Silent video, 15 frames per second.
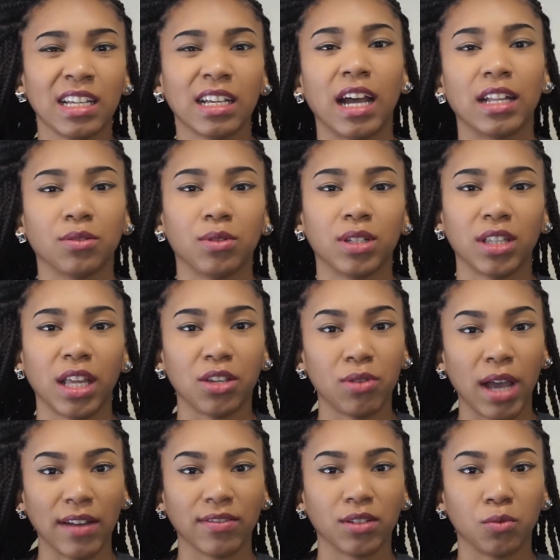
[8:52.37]
kind of one that you
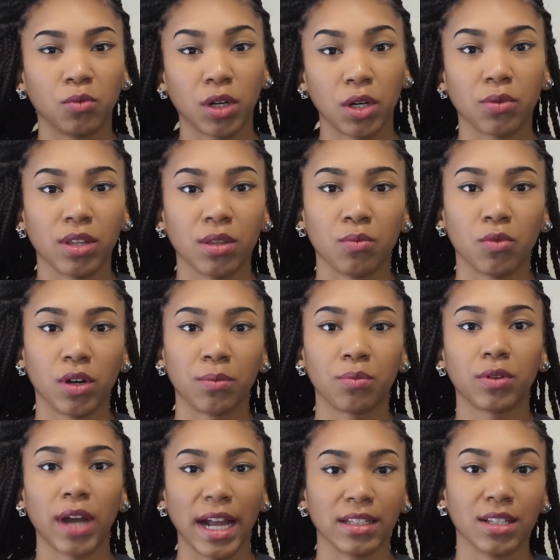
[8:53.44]
have to work with more and
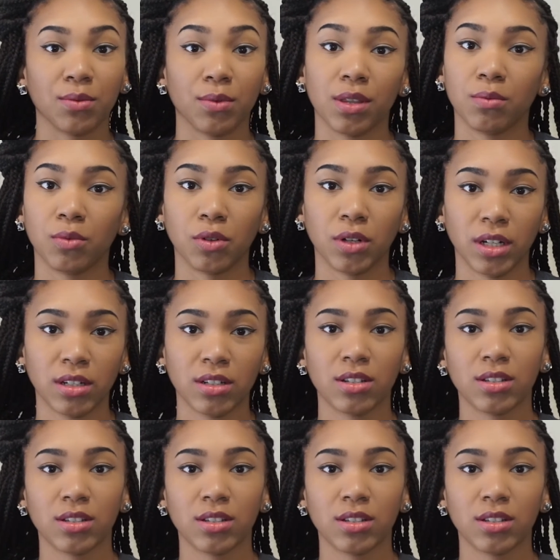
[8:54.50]
practice with more.